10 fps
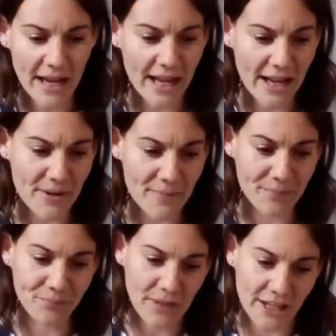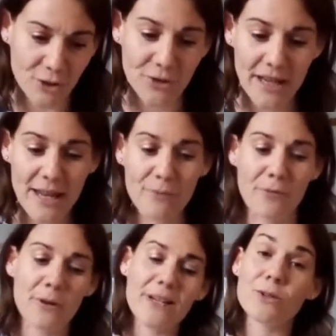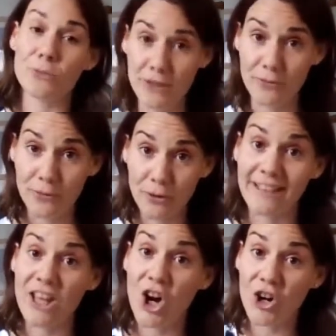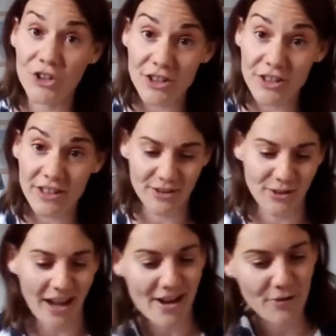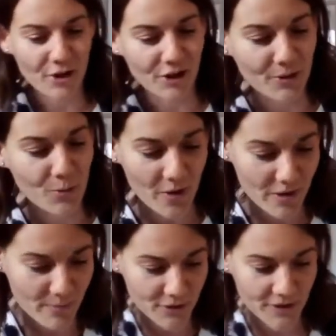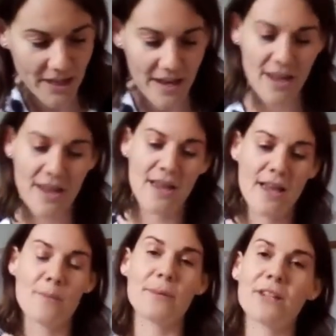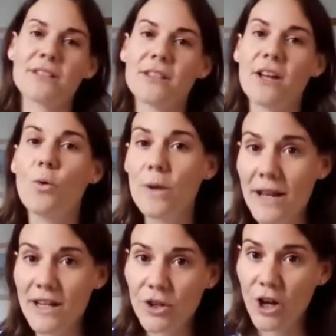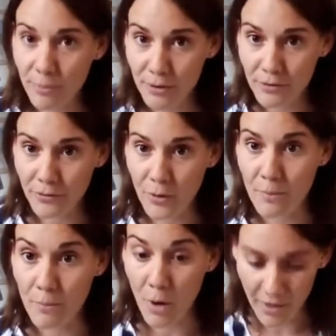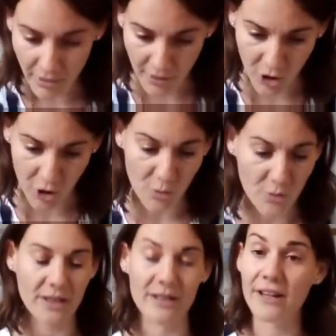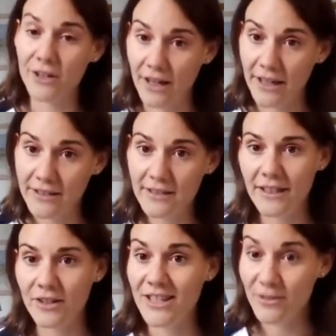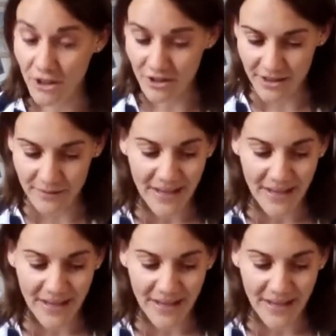And today I'm very grateful and honored to have her with me today, because we met a couple of months ago in Ireland in an event,